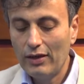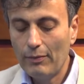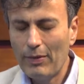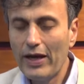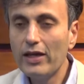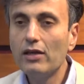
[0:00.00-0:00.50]

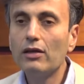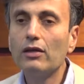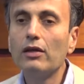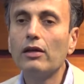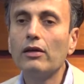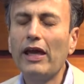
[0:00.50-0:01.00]
my
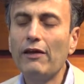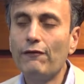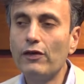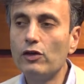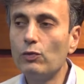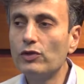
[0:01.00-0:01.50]

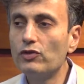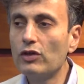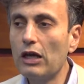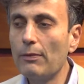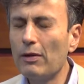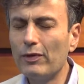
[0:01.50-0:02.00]
effort was to
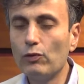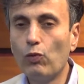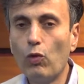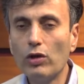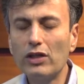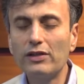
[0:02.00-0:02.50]
come up with
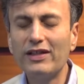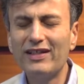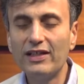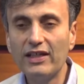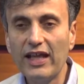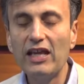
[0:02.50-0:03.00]
what are the
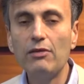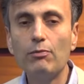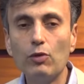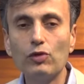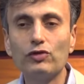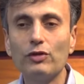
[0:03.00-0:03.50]
10
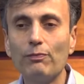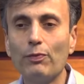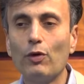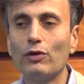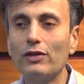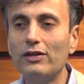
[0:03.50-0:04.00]
most
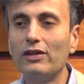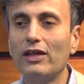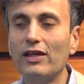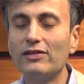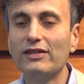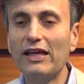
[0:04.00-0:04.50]
important
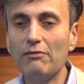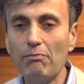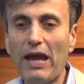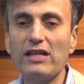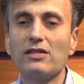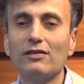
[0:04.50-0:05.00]
things that
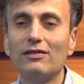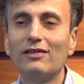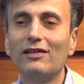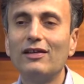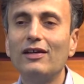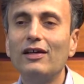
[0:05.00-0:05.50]
matter
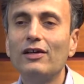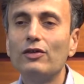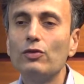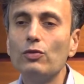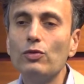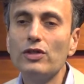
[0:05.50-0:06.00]

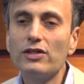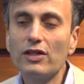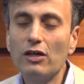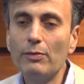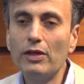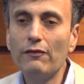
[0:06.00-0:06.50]
to
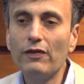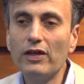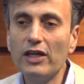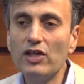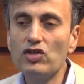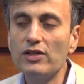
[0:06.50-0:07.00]
determine if a
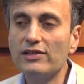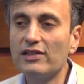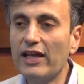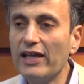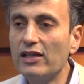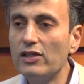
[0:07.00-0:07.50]
nation
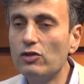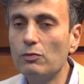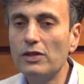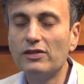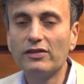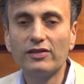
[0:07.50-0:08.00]
is likely to
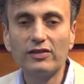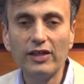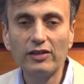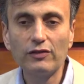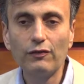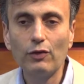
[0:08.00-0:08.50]
be
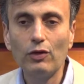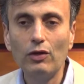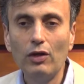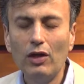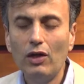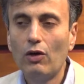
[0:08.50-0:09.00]
successful
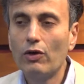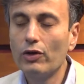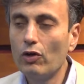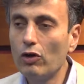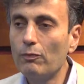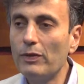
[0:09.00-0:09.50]
or
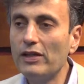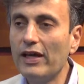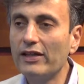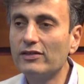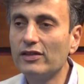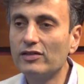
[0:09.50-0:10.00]
not be
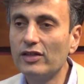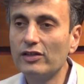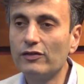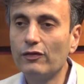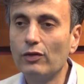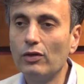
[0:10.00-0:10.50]
that
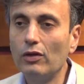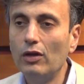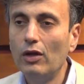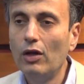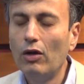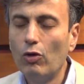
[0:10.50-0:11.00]
successful
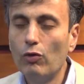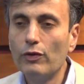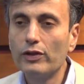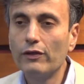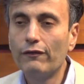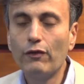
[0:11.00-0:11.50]

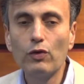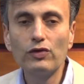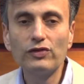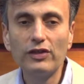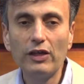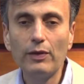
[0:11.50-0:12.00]
over the
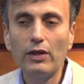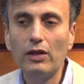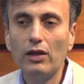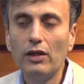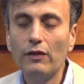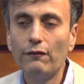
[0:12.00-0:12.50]

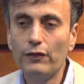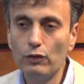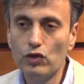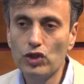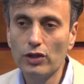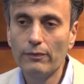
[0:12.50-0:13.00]
foreseeable
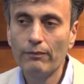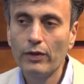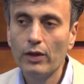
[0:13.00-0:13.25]
future.